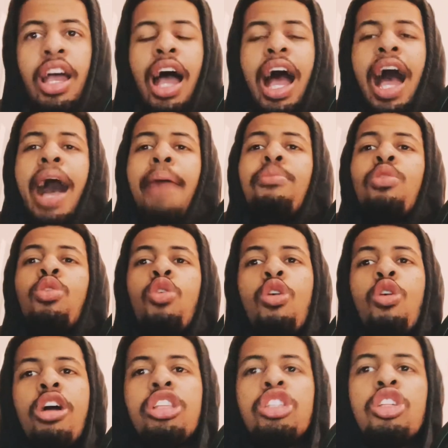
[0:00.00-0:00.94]
I'm
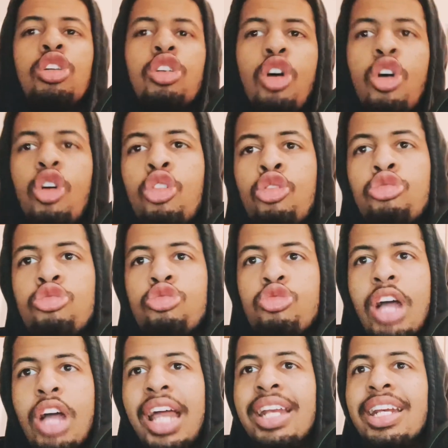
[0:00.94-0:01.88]
going to go
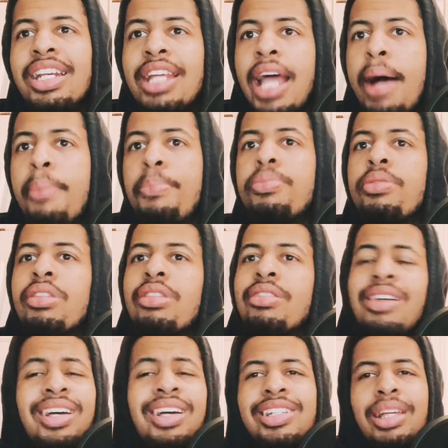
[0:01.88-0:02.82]
in depth
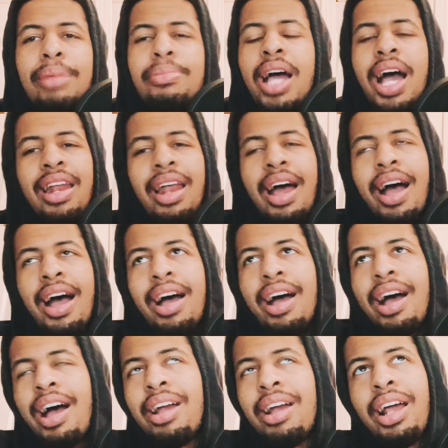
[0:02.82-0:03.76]
because I'm not,
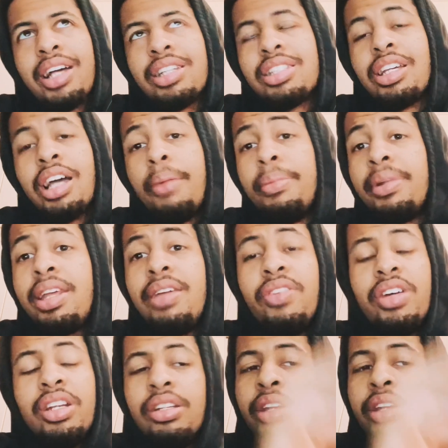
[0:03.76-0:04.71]
like I say, I'm
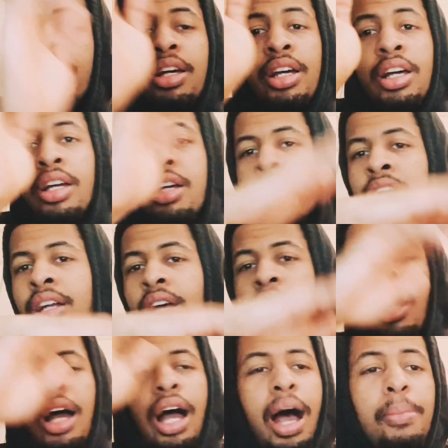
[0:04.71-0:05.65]
leaving
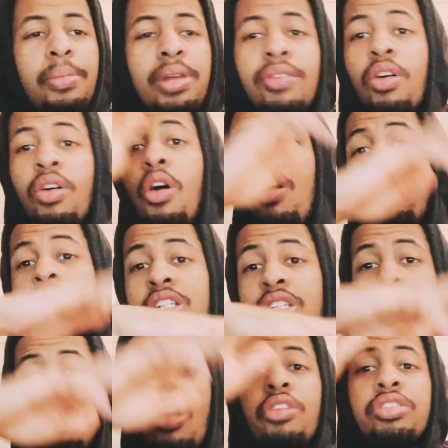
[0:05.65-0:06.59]
all this
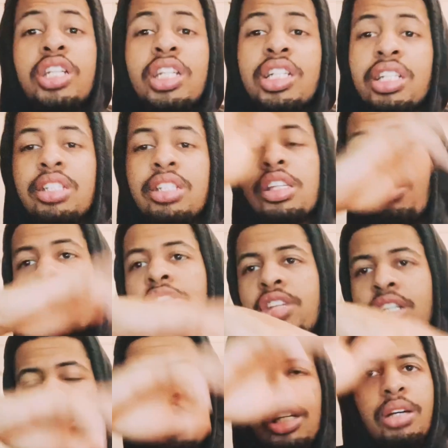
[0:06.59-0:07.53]
off-season stuff to
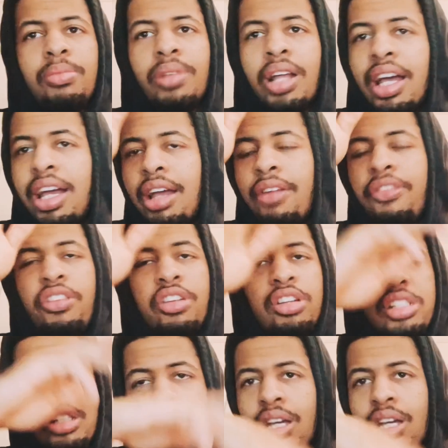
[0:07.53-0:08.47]
Tim, like for the
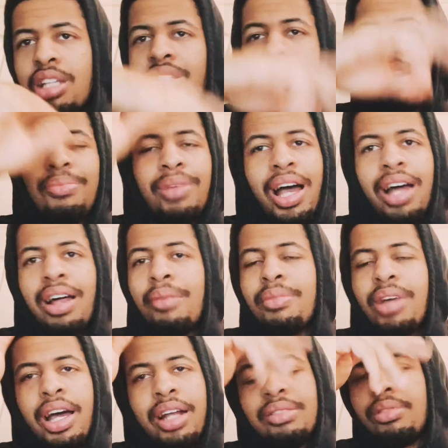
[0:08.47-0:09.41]
skins, and I'm
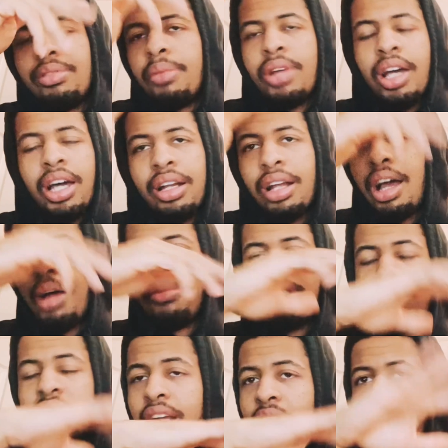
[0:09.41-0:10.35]

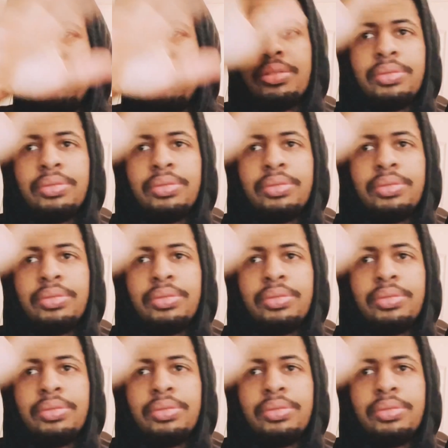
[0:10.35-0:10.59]
just not.